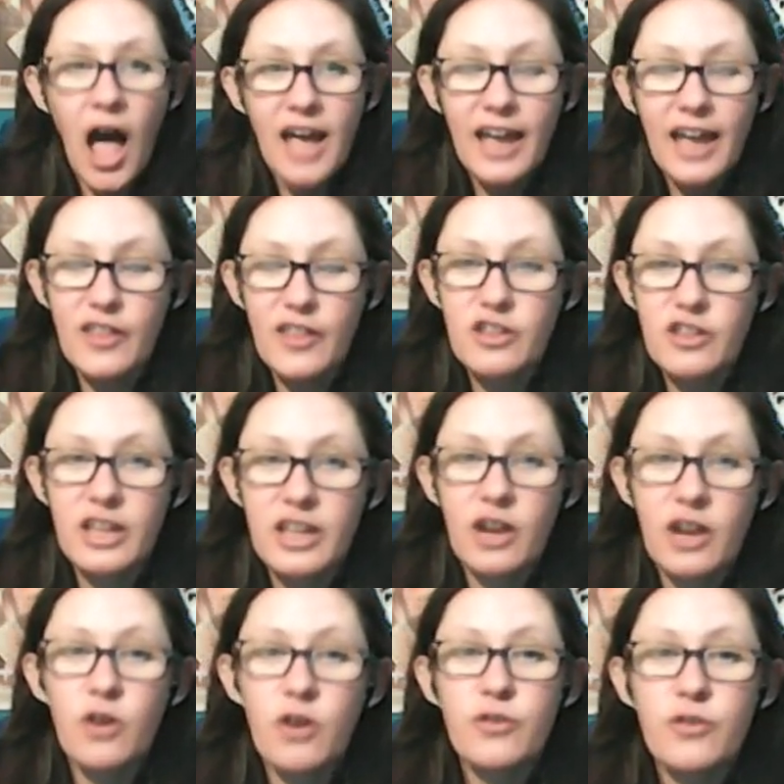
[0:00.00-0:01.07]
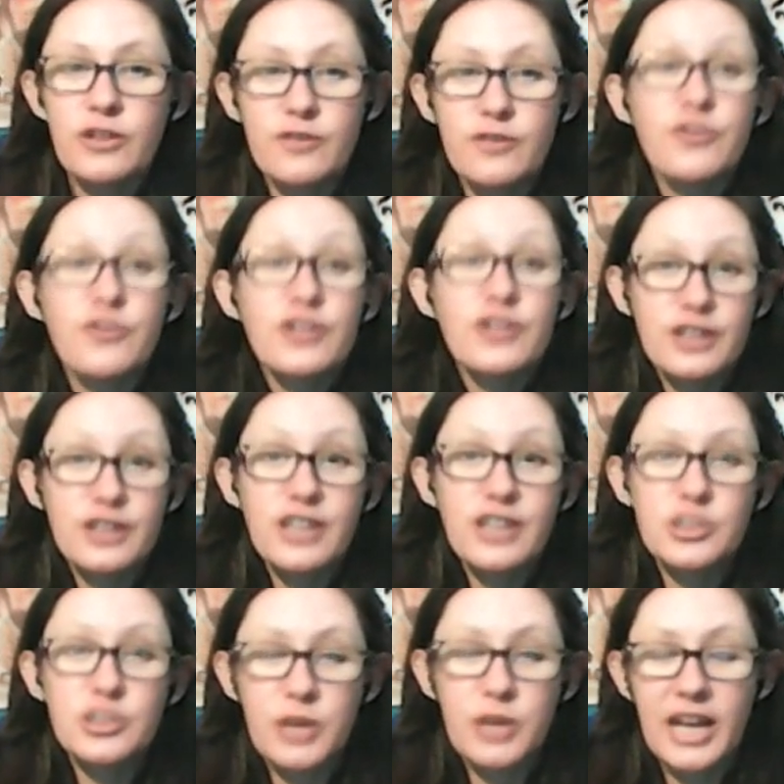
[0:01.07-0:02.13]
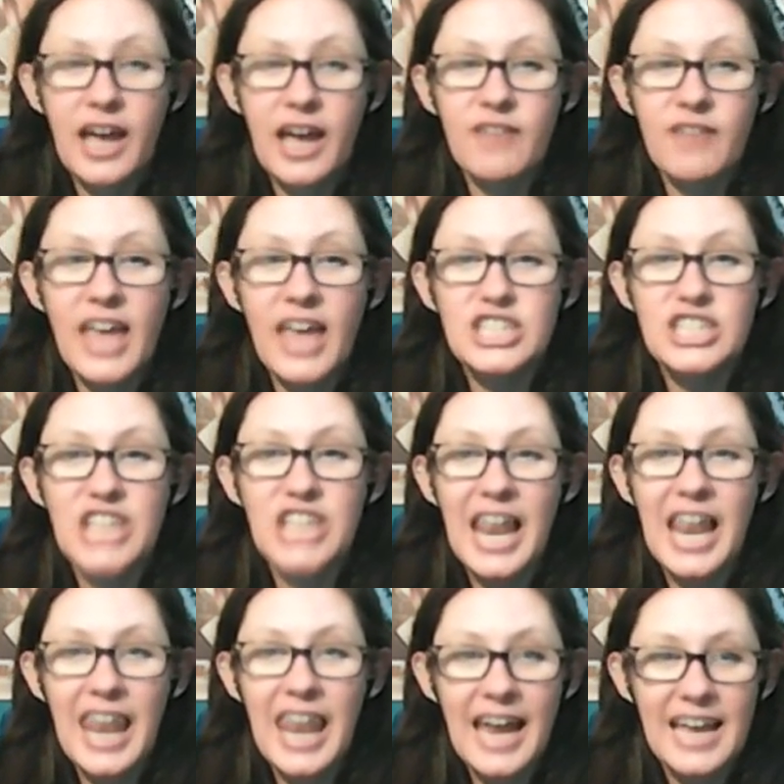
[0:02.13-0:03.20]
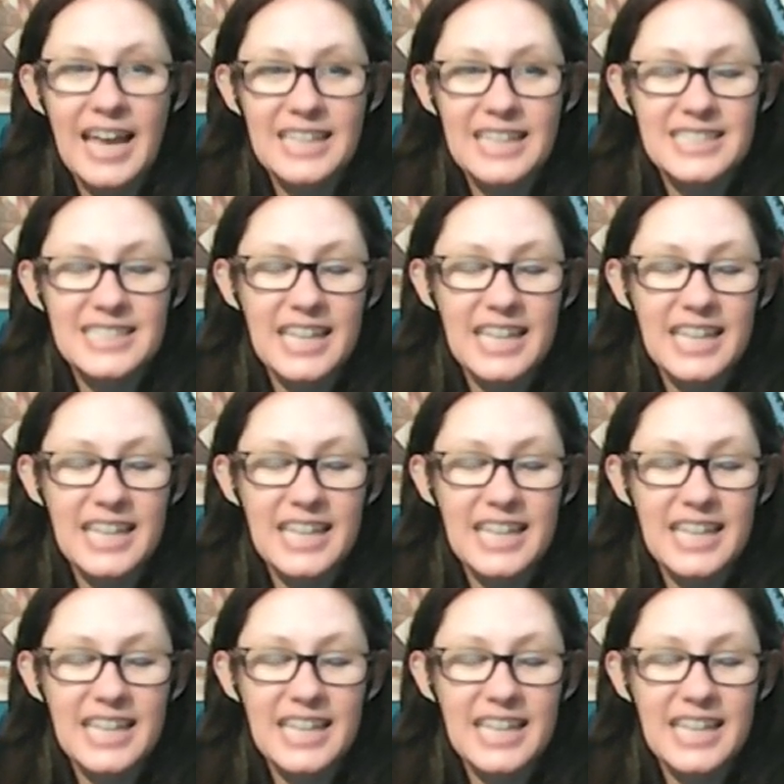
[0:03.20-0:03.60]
And then they're like, oh, for for lunch, we're gonna have enchiladas.